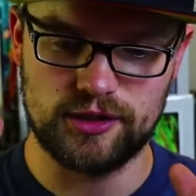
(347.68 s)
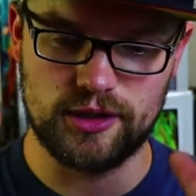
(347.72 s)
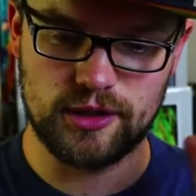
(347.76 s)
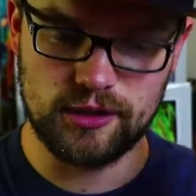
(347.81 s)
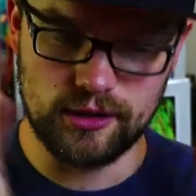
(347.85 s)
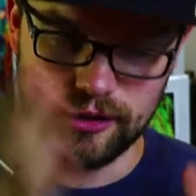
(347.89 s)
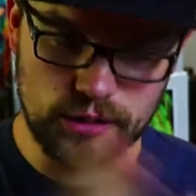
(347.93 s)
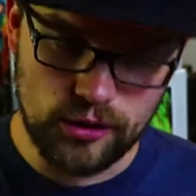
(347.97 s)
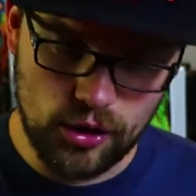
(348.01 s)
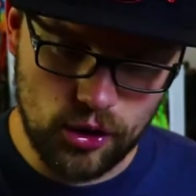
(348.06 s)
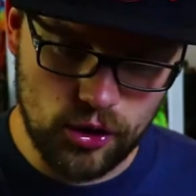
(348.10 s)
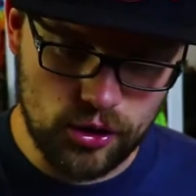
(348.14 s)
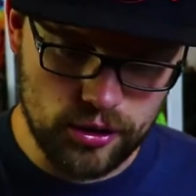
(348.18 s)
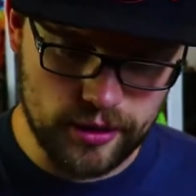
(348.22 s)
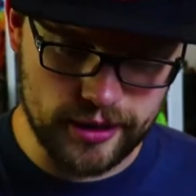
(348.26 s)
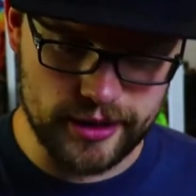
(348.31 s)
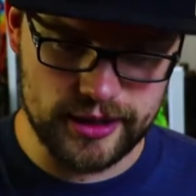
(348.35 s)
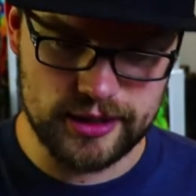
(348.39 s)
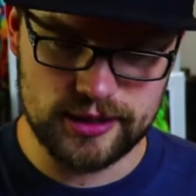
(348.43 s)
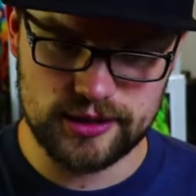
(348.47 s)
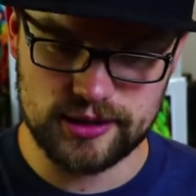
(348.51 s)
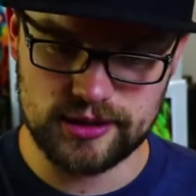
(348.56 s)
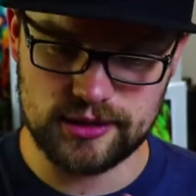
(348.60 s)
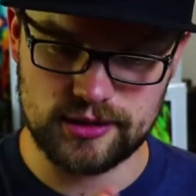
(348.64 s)

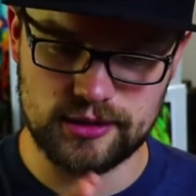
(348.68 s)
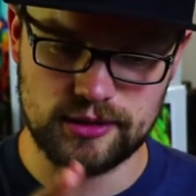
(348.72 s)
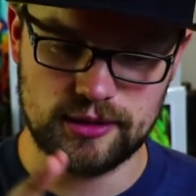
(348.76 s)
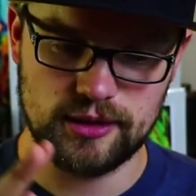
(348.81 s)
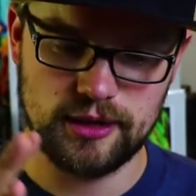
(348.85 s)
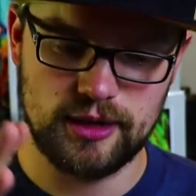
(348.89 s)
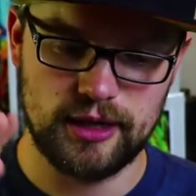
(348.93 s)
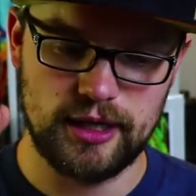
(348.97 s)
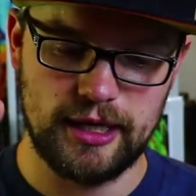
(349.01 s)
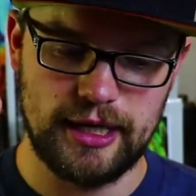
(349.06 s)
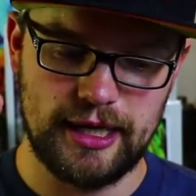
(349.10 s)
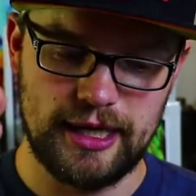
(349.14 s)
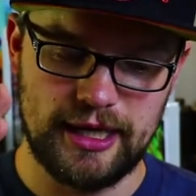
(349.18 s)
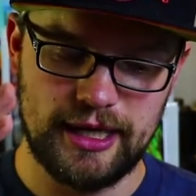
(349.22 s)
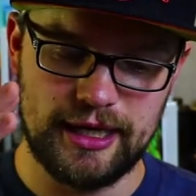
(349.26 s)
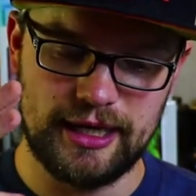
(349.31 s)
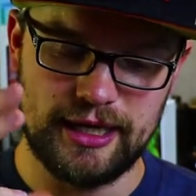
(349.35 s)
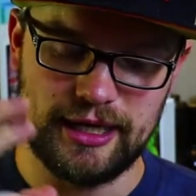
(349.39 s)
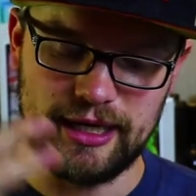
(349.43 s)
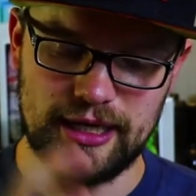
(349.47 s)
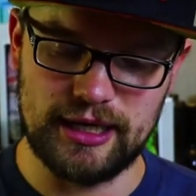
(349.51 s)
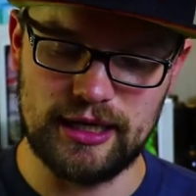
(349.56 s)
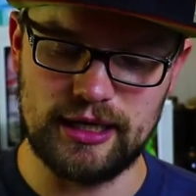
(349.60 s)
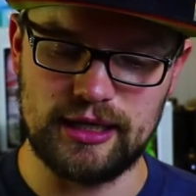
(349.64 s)
Dolores
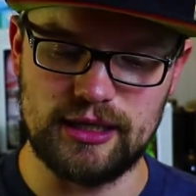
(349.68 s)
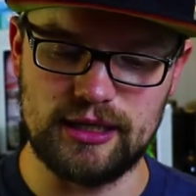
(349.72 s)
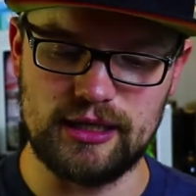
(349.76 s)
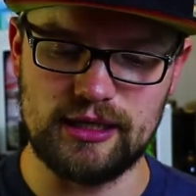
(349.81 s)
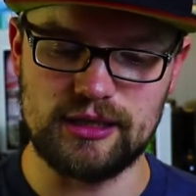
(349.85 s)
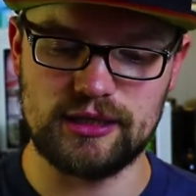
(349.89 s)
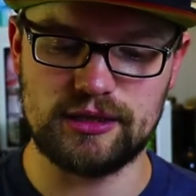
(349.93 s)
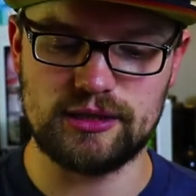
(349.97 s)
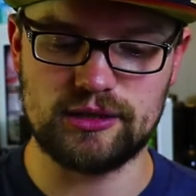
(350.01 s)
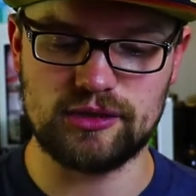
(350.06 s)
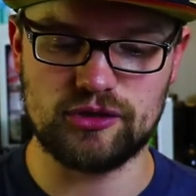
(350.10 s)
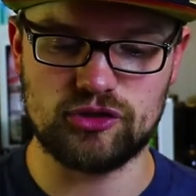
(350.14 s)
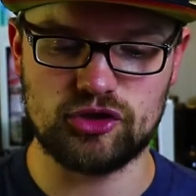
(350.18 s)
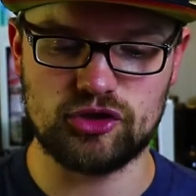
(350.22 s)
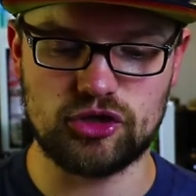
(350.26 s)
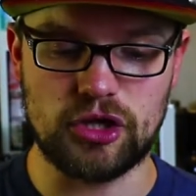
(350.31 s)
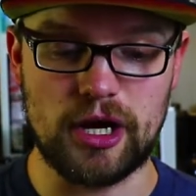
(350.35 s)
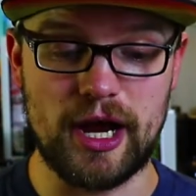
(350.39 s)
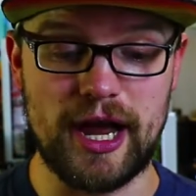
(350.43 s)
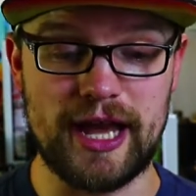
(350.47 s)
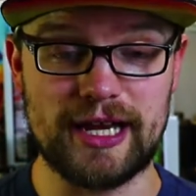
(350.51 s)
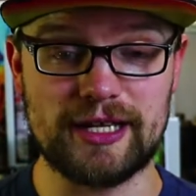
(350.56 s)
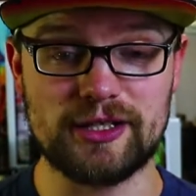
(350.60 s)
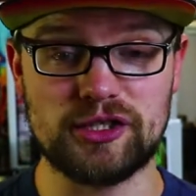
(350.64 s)
is
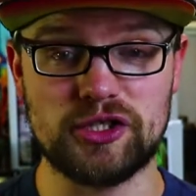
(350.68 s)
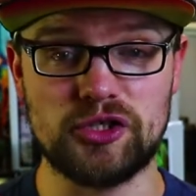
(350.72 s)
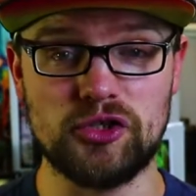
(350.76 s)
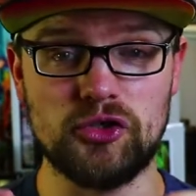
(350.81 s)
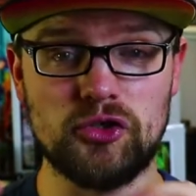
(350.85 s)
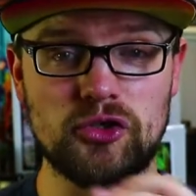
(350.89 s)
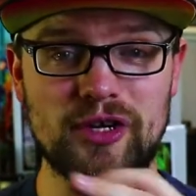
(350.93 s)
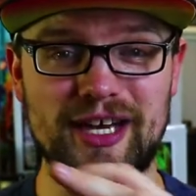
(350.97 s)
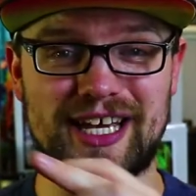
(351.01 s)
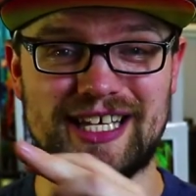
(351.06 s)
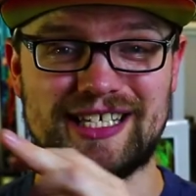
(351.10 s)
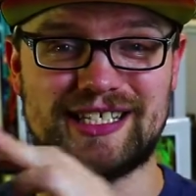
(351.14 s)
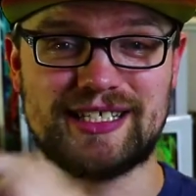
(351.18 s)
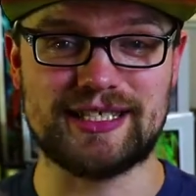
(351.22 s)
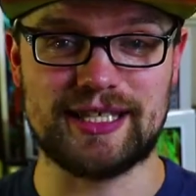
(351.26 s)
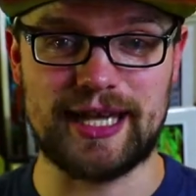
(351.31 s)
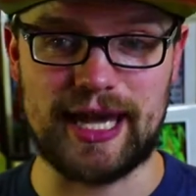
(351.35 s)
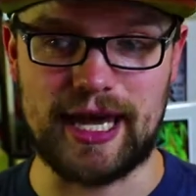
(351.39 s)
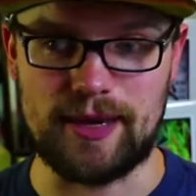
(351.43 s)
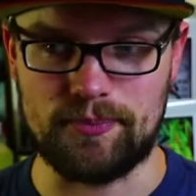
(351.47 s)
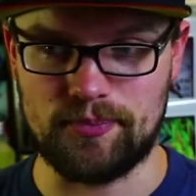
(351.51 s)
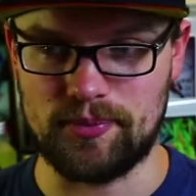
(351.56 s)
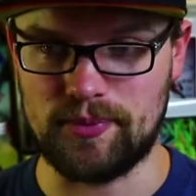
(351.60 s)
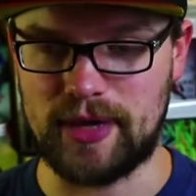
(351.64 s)
trying to
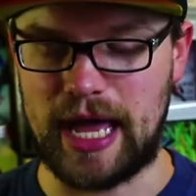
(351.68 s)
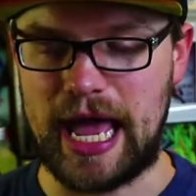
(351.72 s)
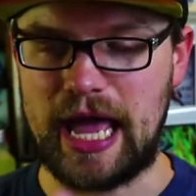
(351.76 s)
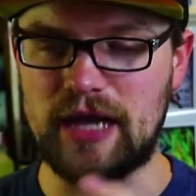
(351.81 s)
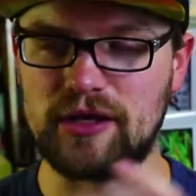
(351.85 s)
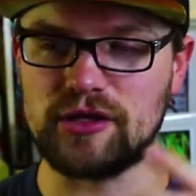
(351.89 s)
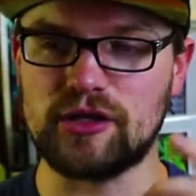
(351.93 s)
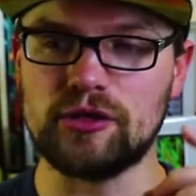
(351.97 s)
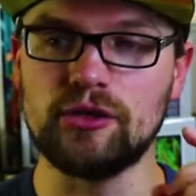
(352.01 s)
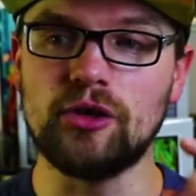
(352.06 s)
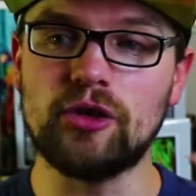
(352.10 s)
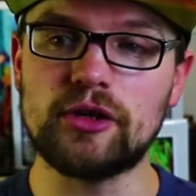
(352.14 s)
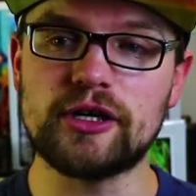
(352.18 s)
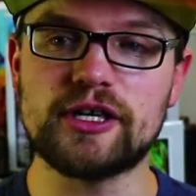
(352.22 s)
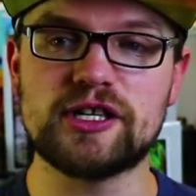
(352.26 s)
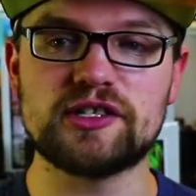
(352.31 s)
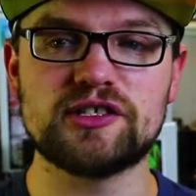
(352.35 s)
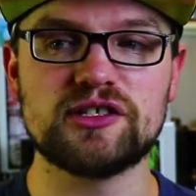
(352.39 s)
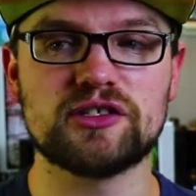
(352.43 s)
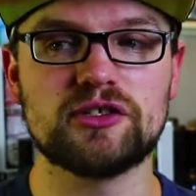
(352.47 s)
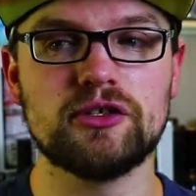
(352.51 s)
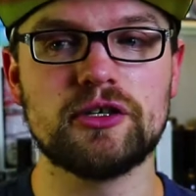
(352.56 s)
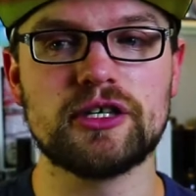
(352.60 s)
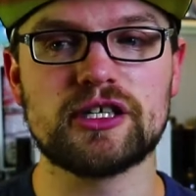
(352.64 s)
escape, and
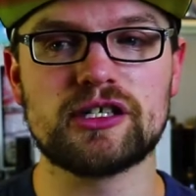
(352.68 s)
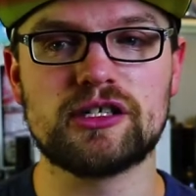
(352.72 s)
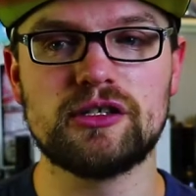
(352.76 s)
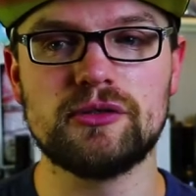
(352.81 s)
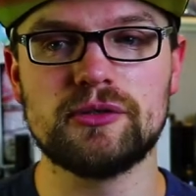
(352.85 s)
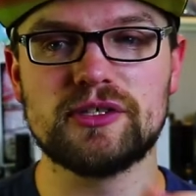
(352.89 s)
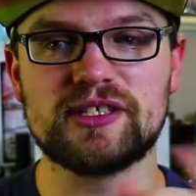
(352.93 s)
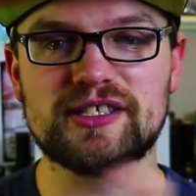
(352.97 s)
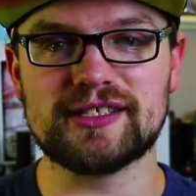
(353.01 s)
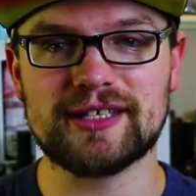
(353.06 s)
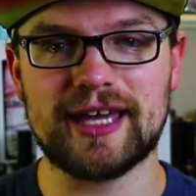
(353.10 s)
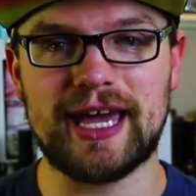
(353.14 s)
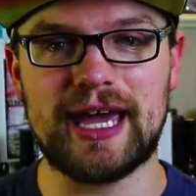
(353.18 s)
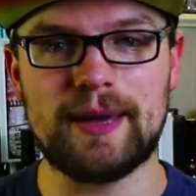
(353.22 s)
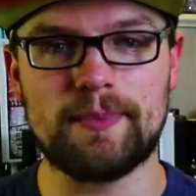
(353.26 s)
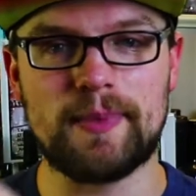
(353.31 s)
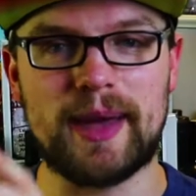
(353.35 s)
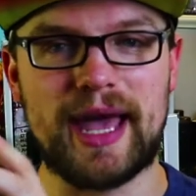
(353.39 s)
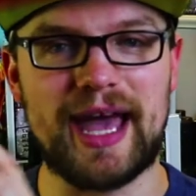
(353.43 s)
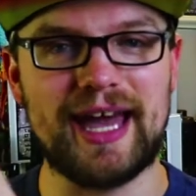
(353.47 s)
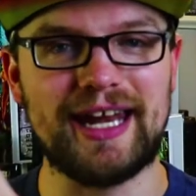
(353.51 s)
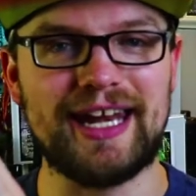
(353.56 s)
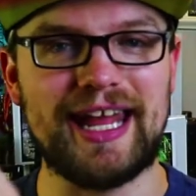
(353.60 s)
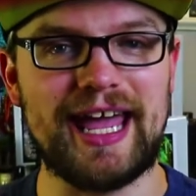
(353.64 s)
Dolores is going to escape
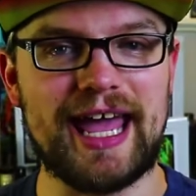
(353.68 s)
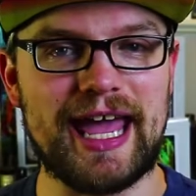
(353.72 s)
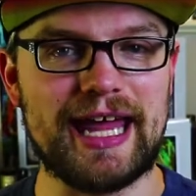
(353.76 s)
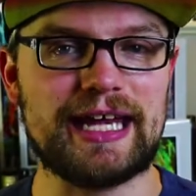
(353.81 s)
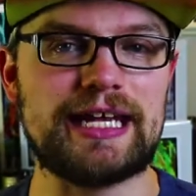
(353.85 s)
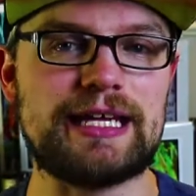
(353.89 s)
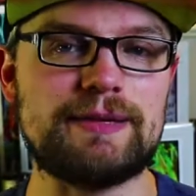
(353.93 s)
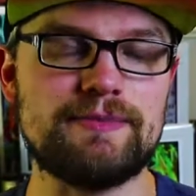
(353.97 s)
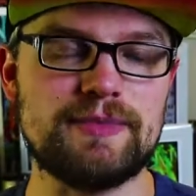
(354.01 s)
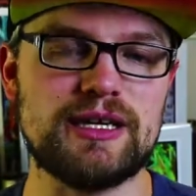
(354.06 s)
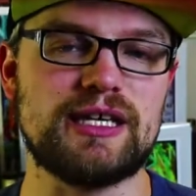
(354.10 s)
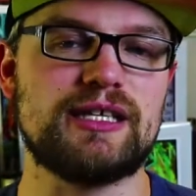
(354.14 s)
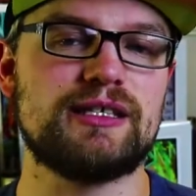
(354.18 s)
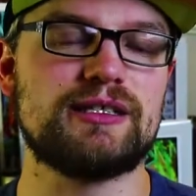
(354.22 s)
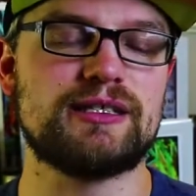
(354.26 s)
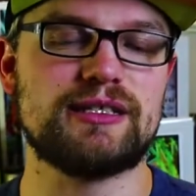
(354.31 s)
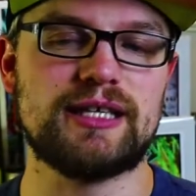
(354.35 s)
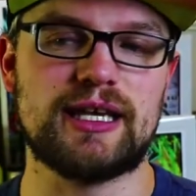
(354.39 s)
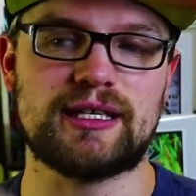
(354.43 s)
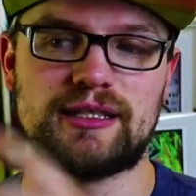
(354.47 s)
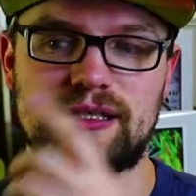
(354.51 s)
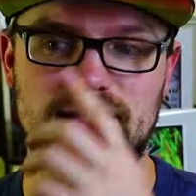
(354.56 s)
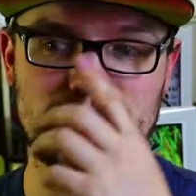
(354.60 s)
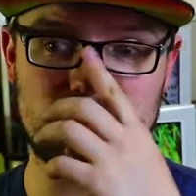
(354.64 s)
at any means
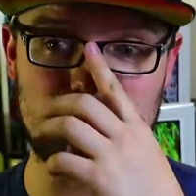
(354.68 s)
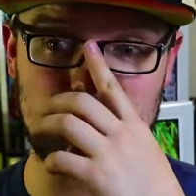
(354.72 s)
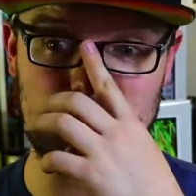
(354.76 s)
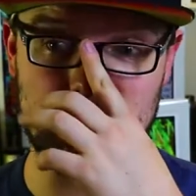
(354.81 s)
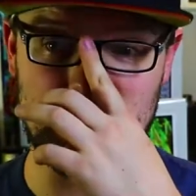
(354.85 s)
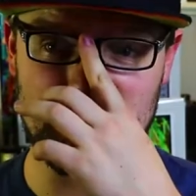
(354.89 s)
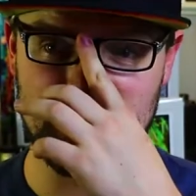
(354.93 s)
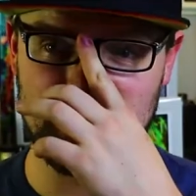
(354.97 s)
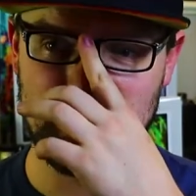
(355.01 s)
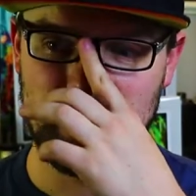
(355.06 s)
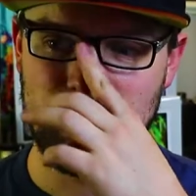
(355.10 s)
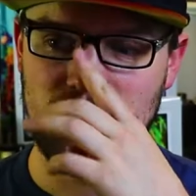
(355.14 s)
necessary.